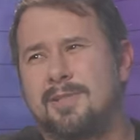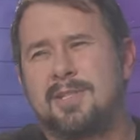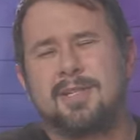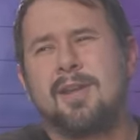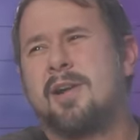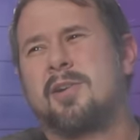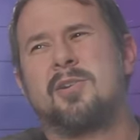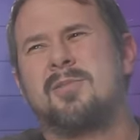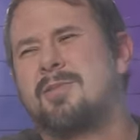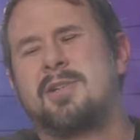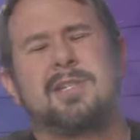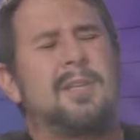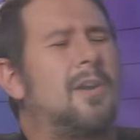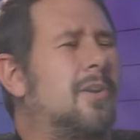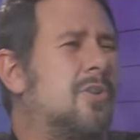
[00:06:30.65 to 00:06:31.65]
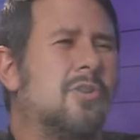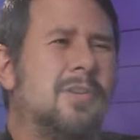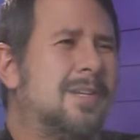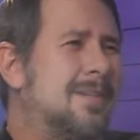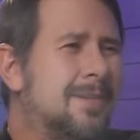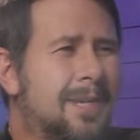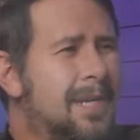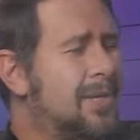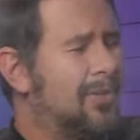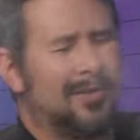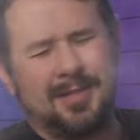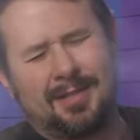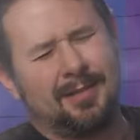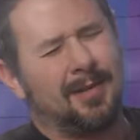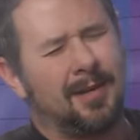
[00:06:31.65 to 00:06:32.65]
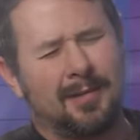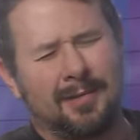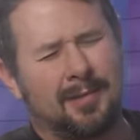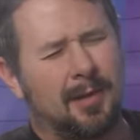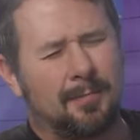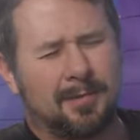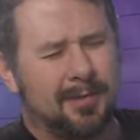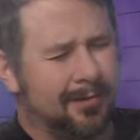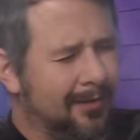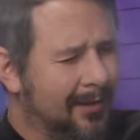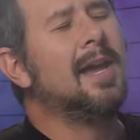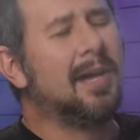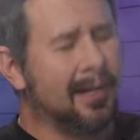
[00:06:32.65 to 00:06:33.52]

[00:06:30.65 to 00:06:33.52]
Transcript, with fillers: It's not, it's not good in niche. It's not a top 10.